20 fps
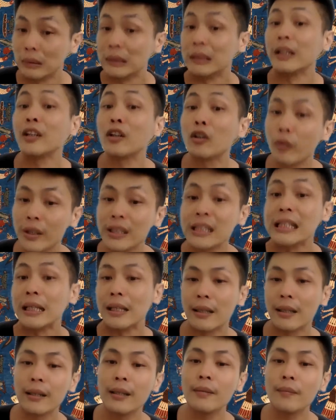
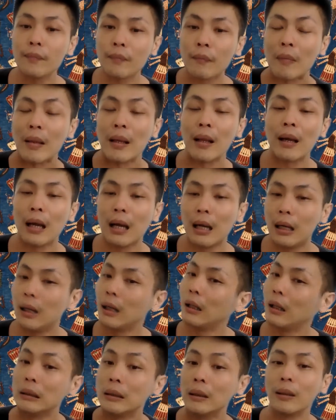increasingly
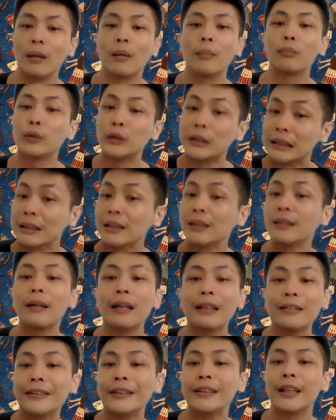preserved
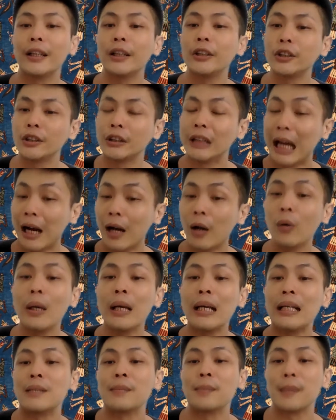heritage now
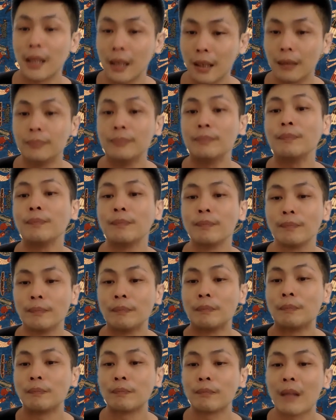has become
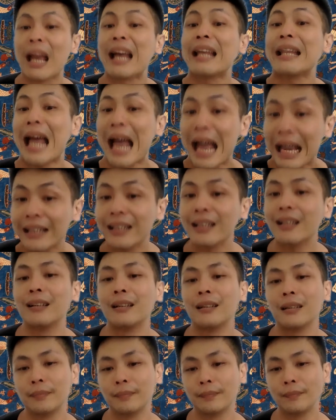an
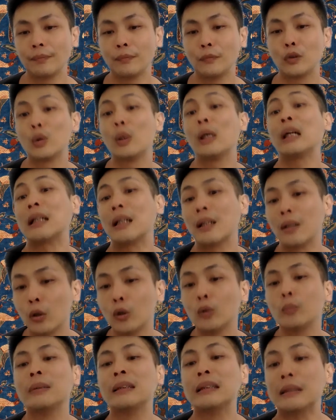anchor to a
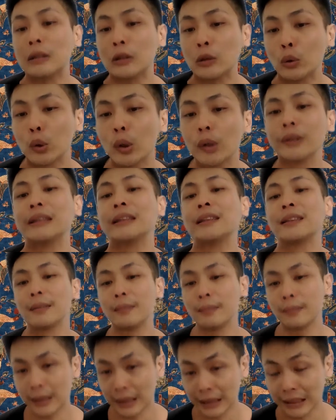global
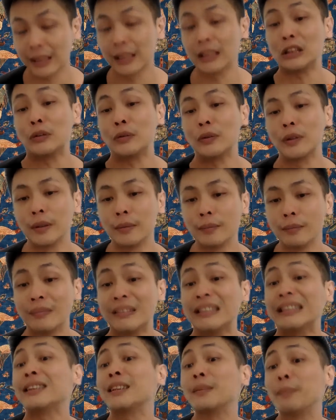tourism industry.
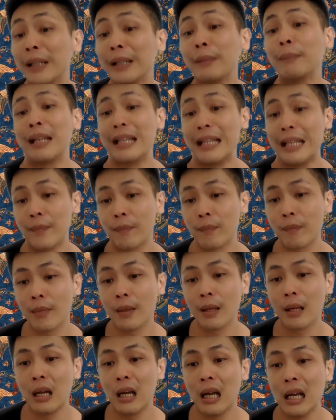It's big money.
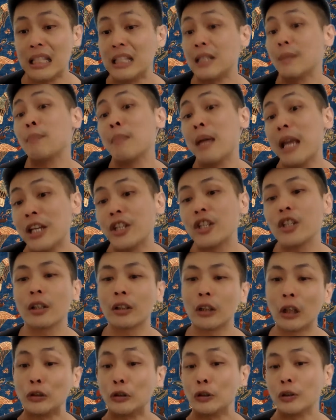It's a major
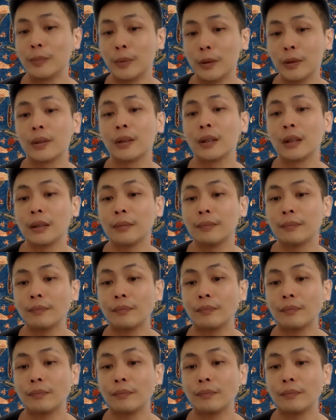contributor